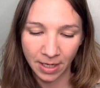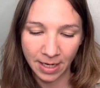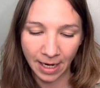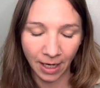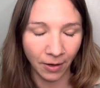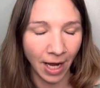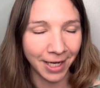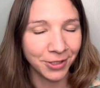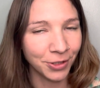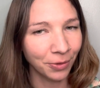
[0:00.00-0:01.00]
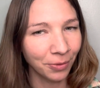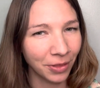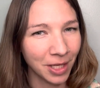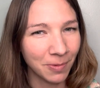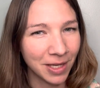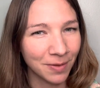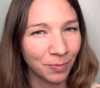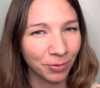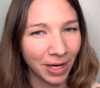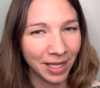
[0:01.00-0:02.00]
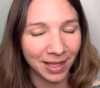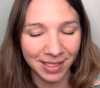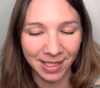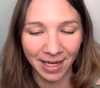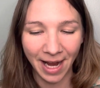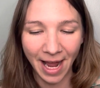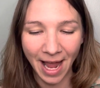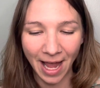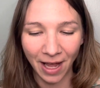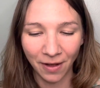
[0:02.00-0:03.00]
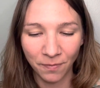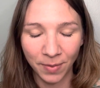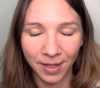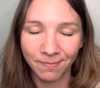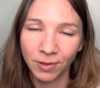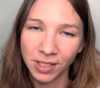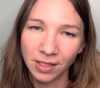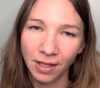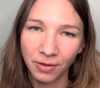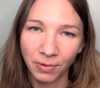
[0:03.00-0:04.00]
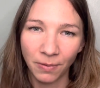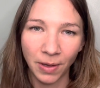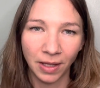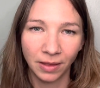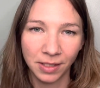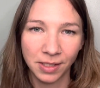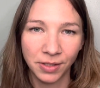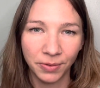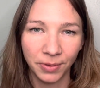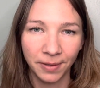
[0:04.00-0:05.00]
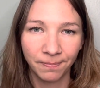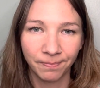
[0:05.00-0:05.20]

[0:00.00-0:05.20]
Now, I don't think we can break this in half, but what's another way we can listen to it?